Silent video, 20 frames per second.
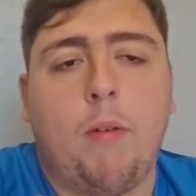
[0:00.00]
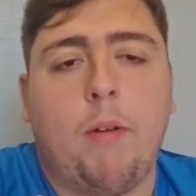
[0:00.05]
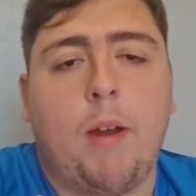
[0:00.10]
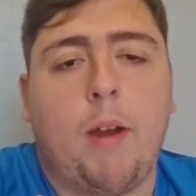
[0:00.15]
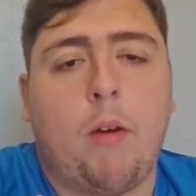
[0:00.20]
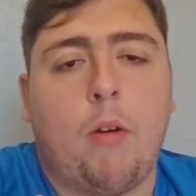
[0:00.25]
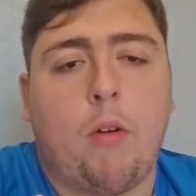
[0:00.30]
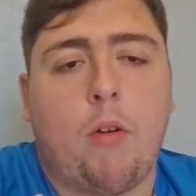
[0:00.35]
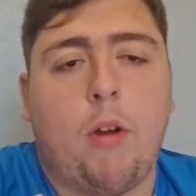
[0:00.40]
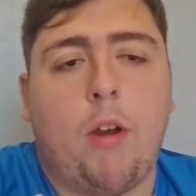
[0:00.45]

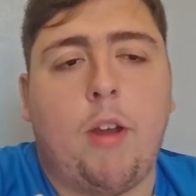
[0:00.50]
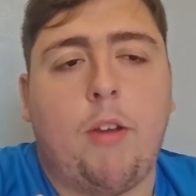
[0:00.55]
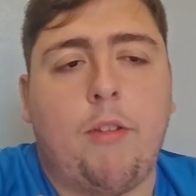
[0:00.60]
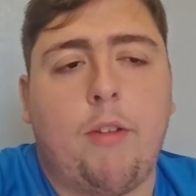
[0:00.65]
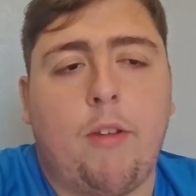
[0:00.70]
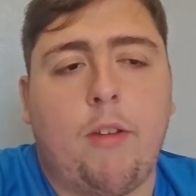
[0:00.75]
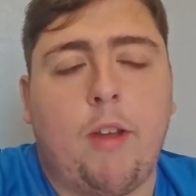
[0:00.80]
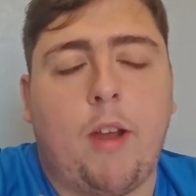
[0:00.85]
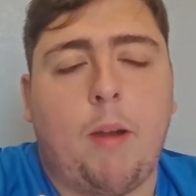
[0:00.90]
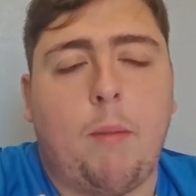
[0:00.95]
around
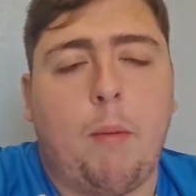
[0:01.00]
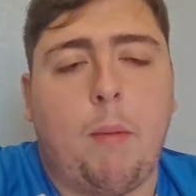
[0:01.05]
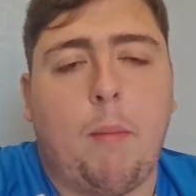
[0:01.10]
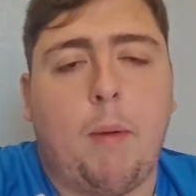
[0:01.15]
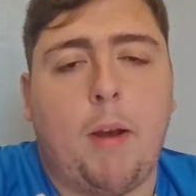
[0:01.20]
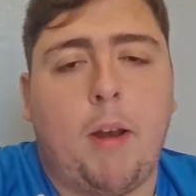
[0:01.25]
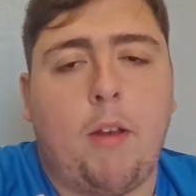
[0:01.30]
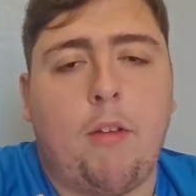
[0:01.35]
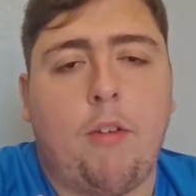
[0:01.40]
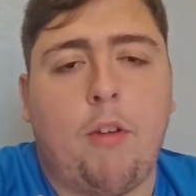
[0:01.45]
crazy type of
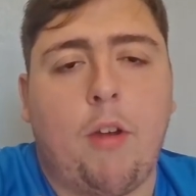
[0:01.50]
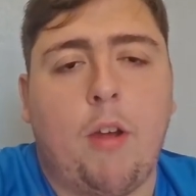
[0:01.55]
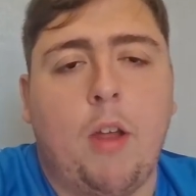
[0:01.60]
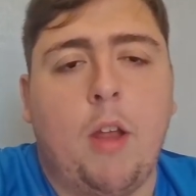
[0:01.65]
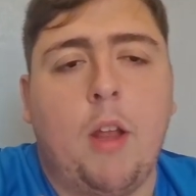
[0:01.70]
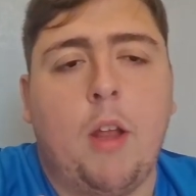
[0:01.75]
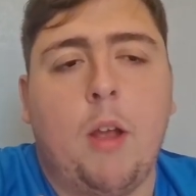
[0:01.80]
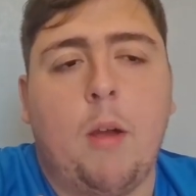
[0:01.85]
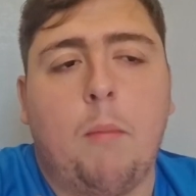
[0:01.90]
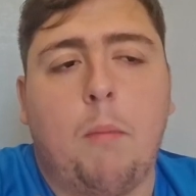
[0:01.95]
manager,
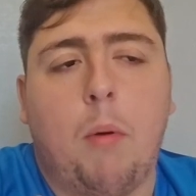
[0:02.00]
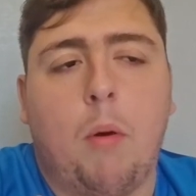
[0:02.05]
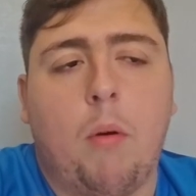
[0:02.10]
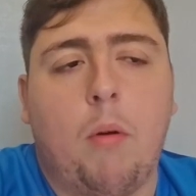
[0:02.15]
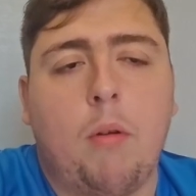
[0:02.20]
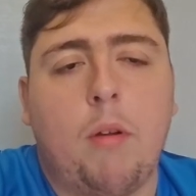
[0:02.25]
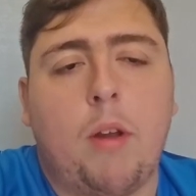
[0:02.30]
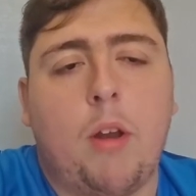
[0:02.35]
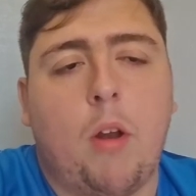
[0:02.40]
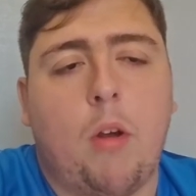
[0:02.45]
but,
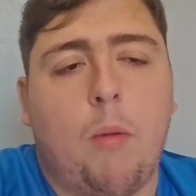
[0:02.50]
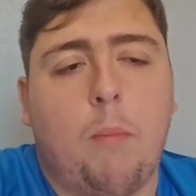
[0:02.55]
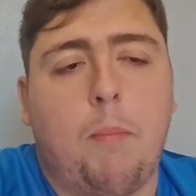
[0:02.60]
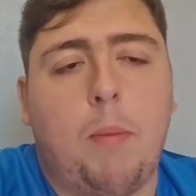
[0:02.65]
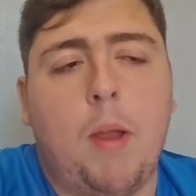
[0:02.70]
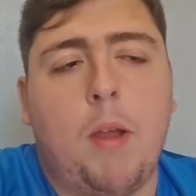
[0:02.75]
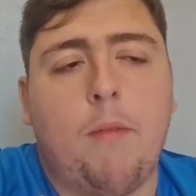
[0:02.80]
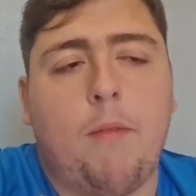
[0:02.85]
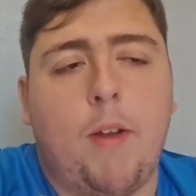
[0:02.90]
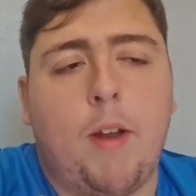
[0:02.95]
you know, a
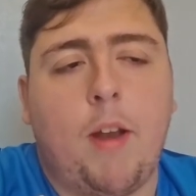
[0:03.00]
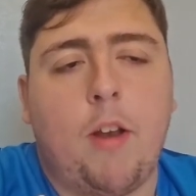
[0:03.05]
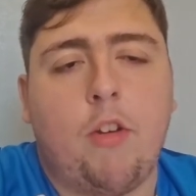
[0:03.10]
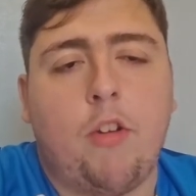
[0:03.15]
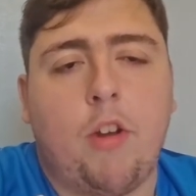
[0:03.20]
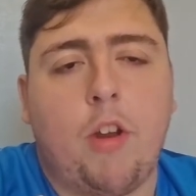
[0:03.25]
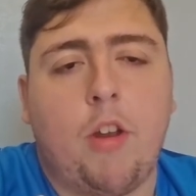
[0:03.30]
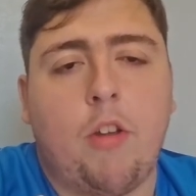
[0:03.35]
bit of energy.